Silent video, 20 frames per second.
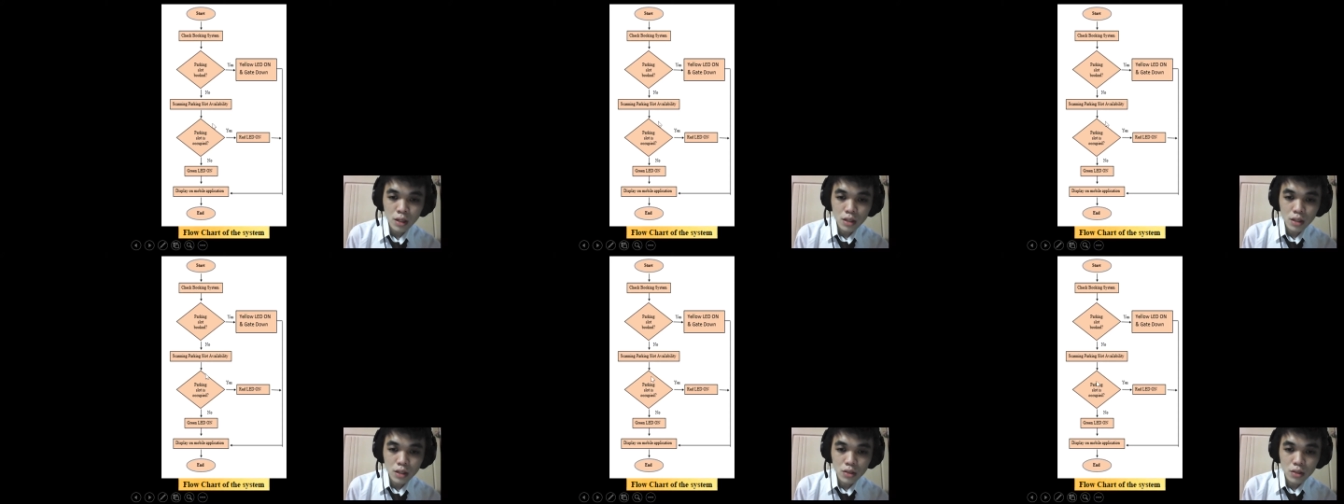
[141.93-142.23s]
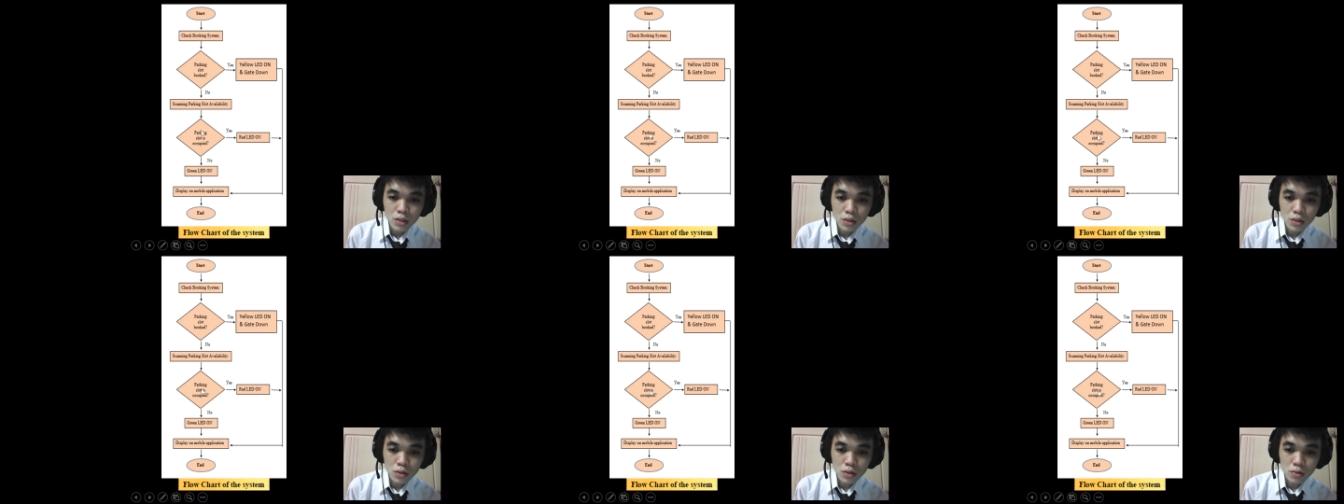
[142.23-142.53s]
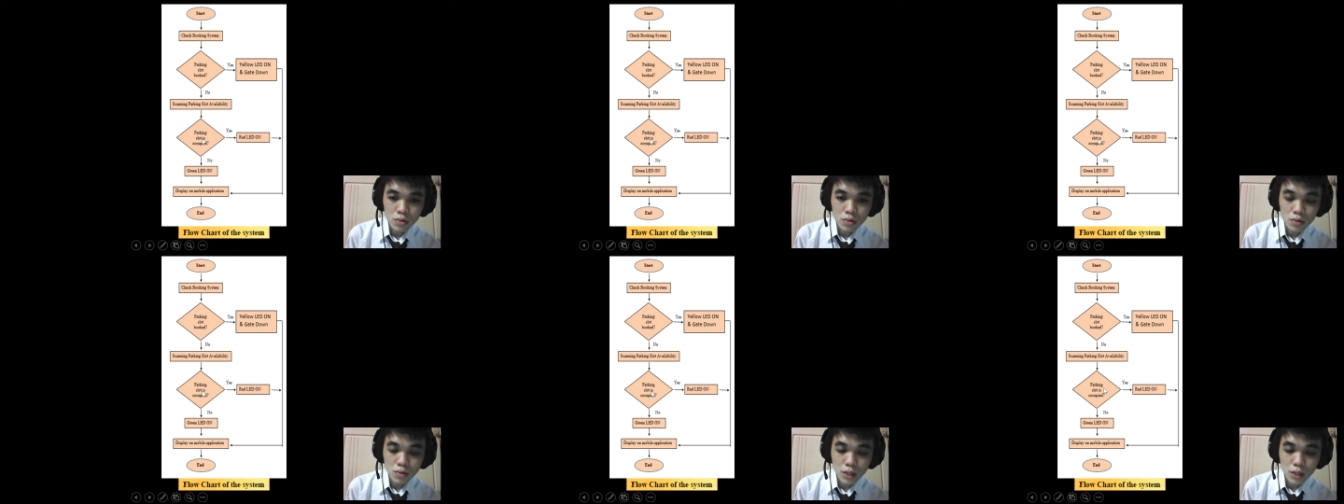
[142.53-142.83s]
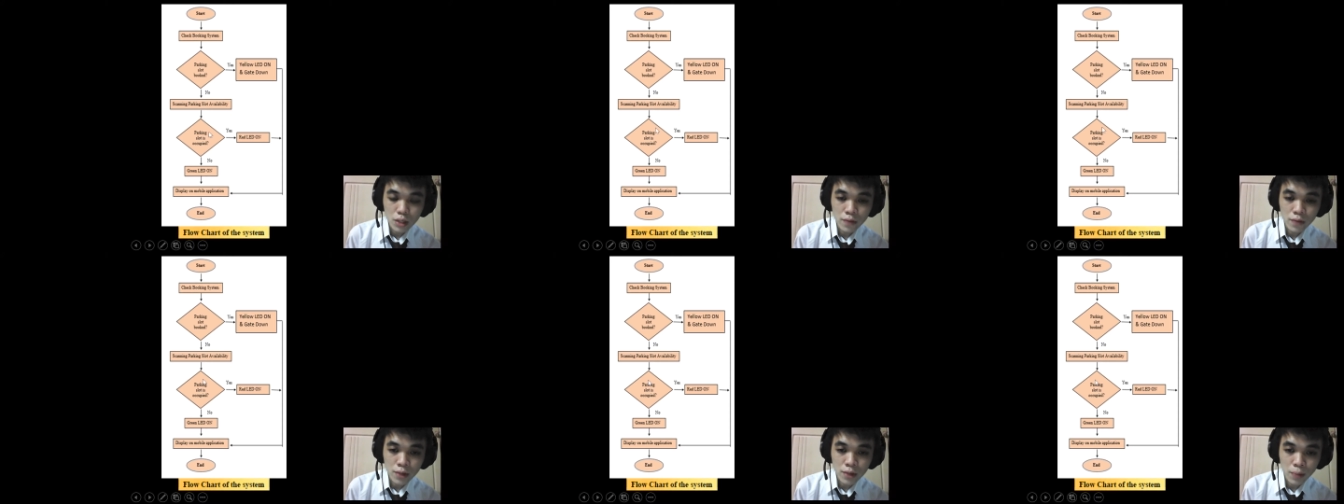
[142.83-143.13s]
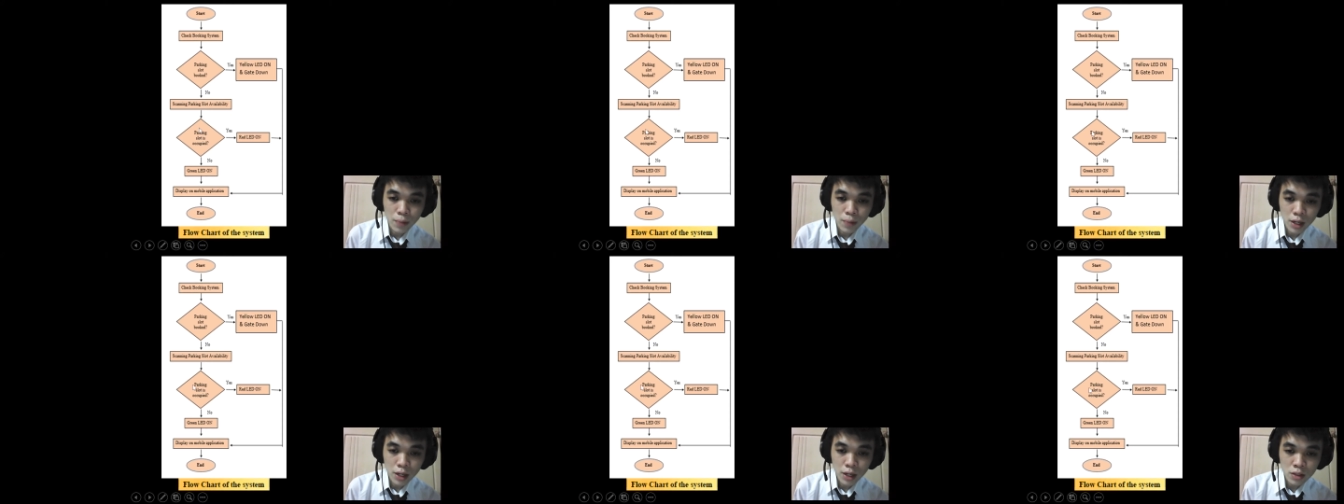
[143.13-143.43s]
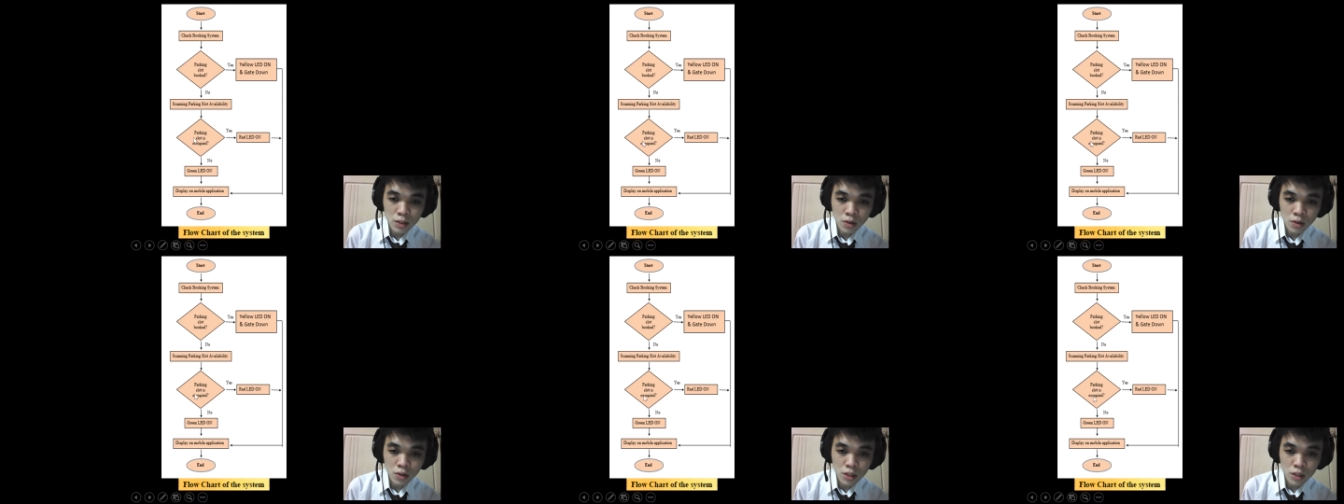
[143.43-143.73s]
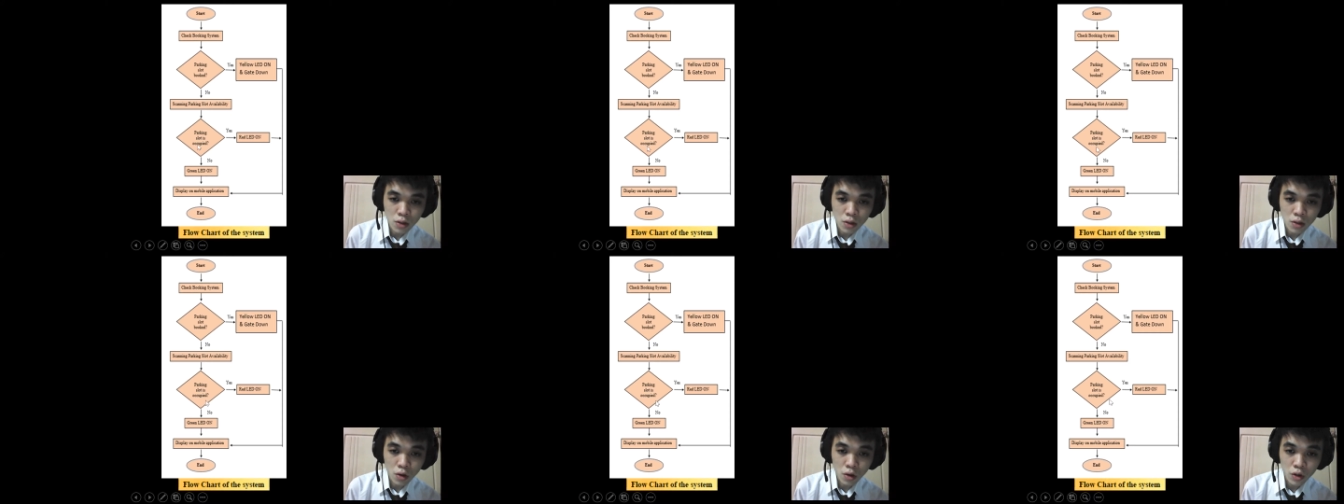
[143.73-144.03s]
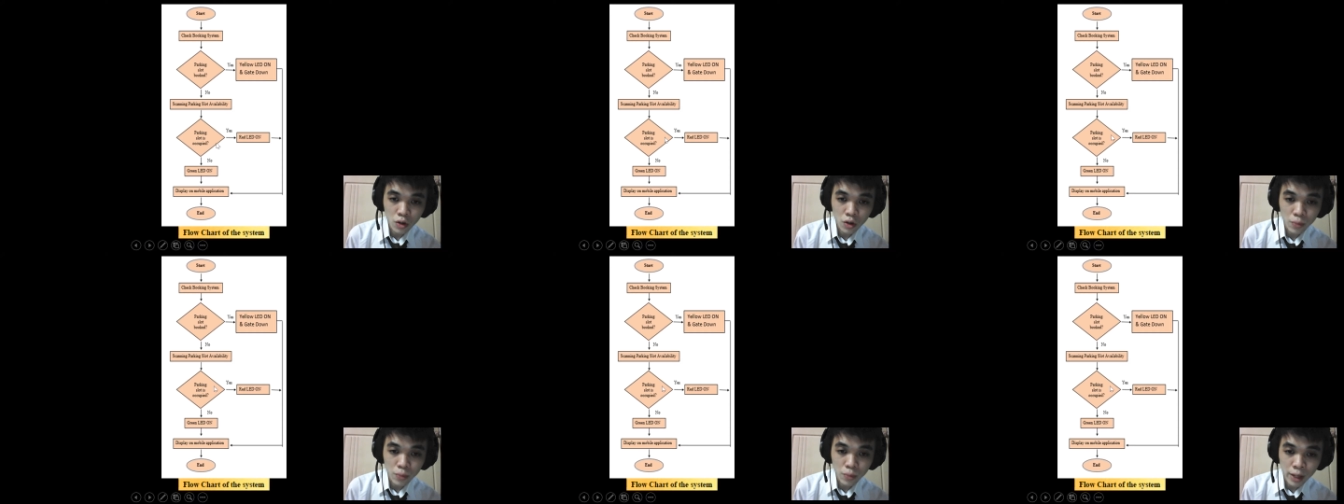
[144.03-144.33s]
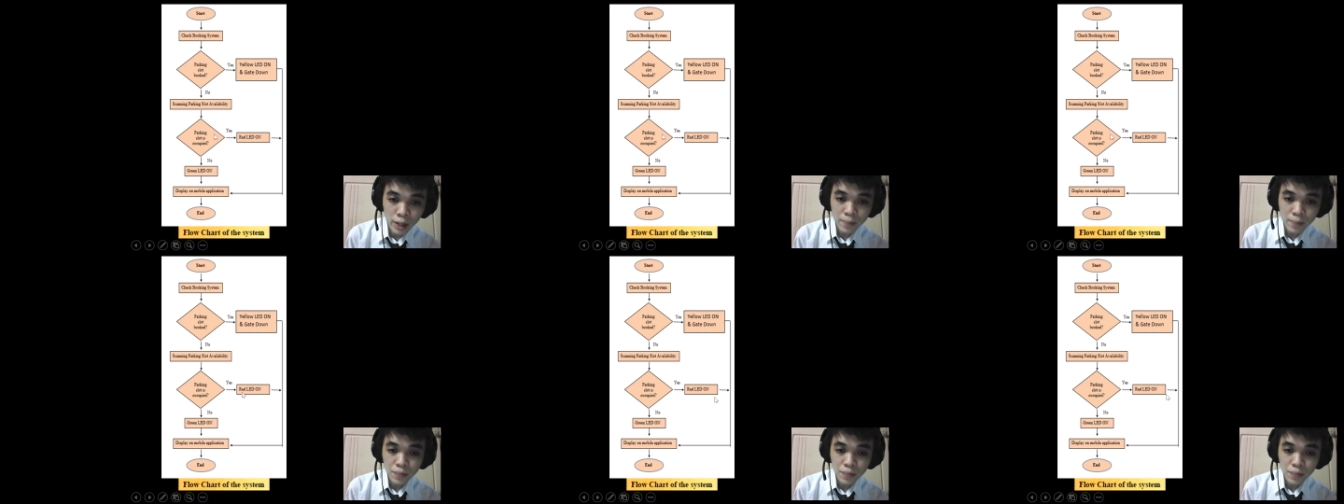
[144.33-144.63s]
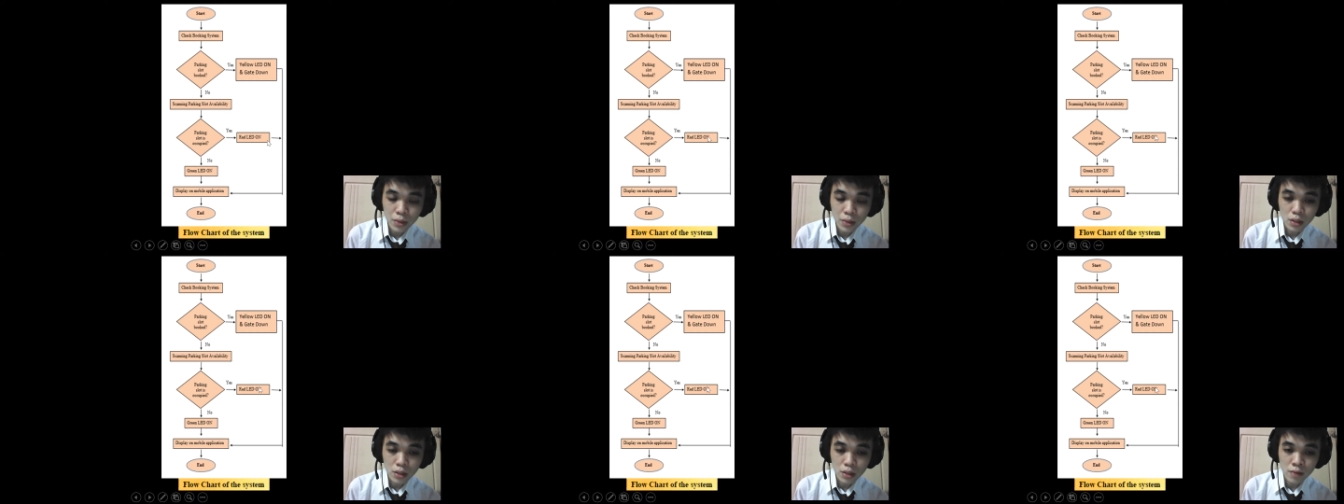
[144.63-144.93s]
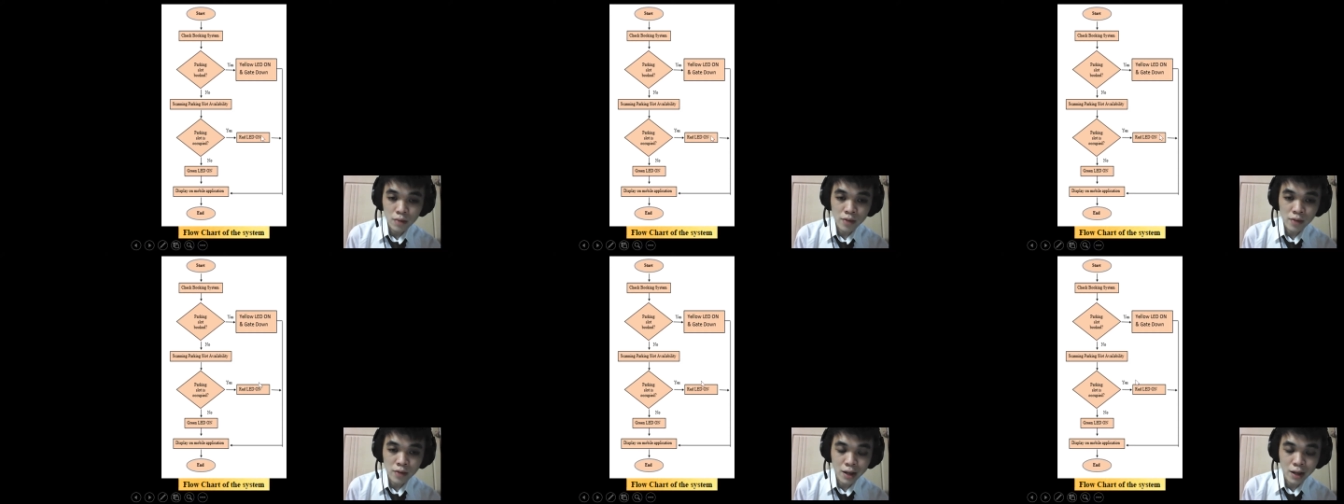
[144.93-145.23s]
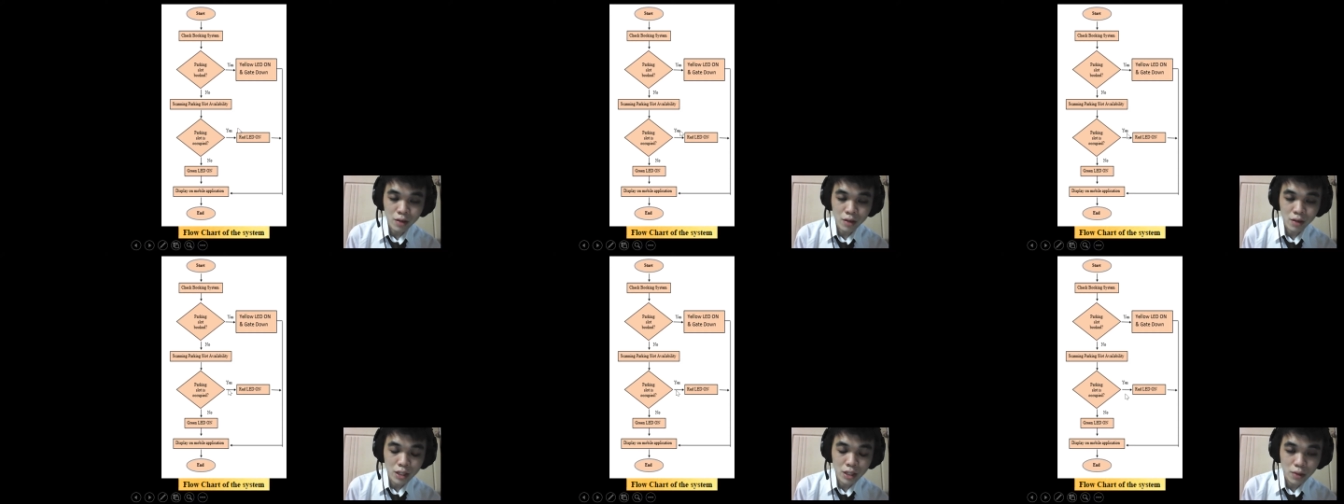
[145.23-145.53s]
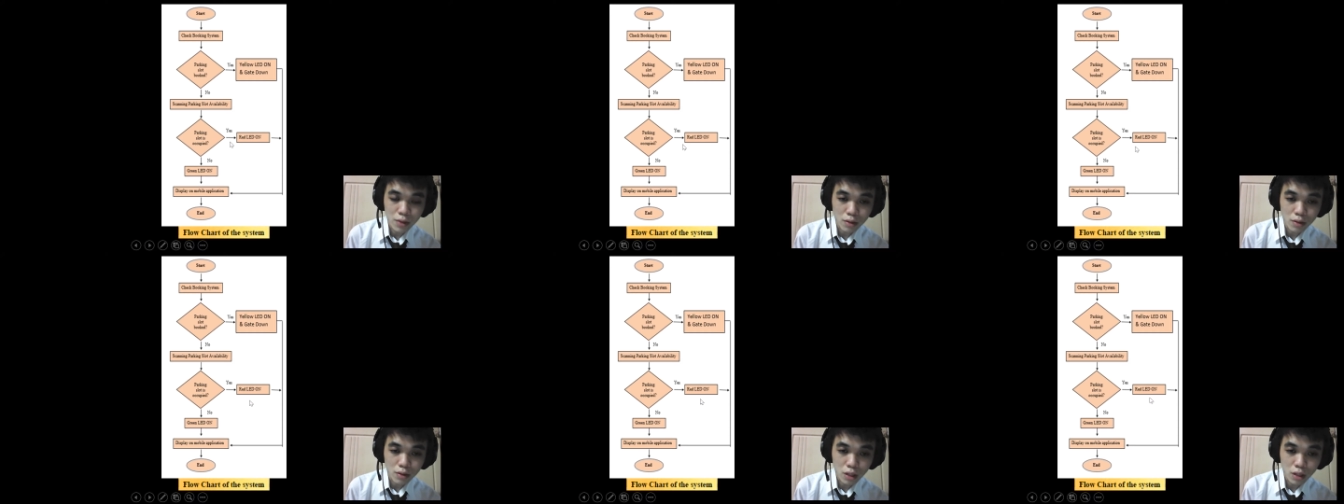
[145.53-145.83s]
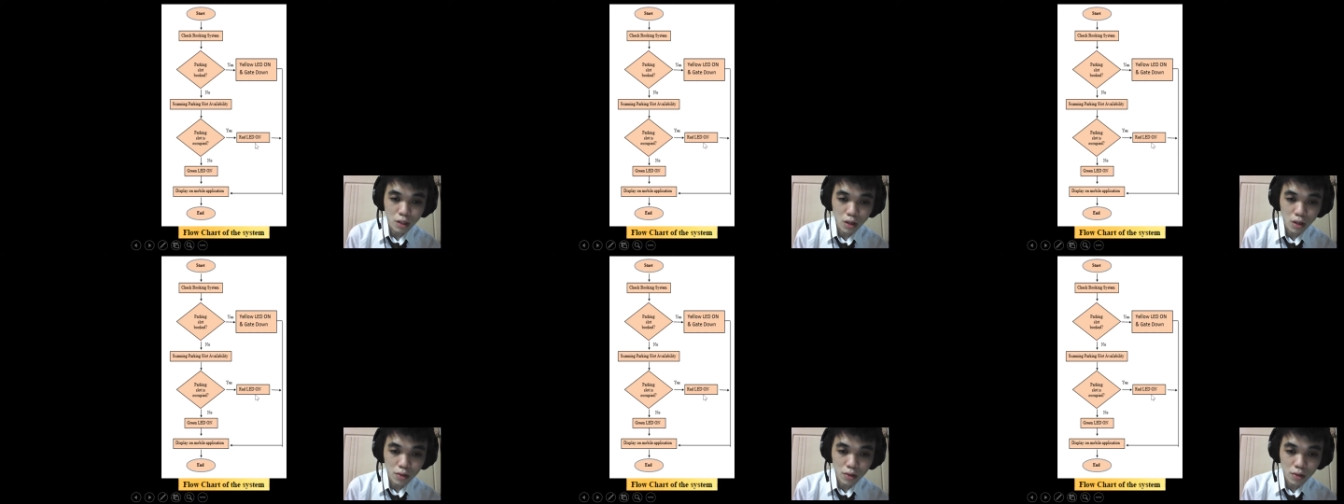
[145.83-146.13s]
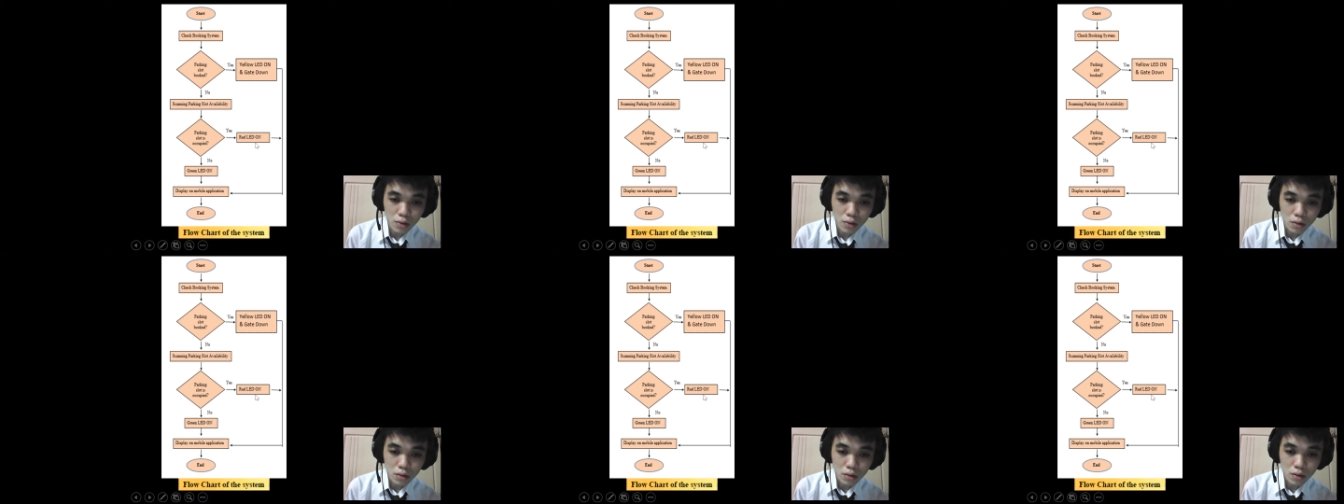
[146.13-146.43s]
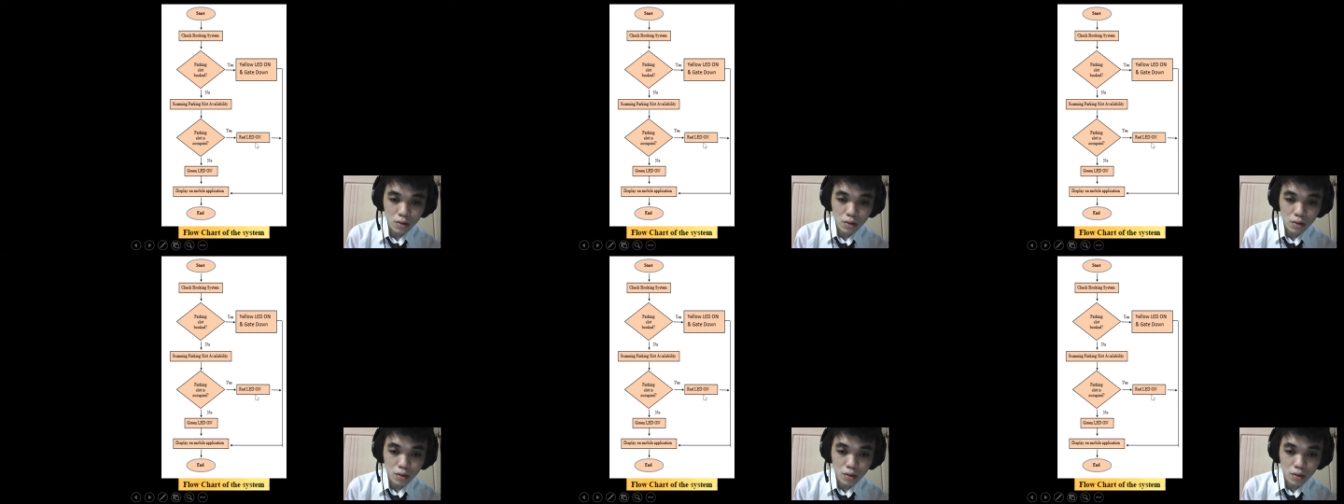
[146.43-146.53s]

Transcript: So if the parking slot is occupied, the red LED will turn on.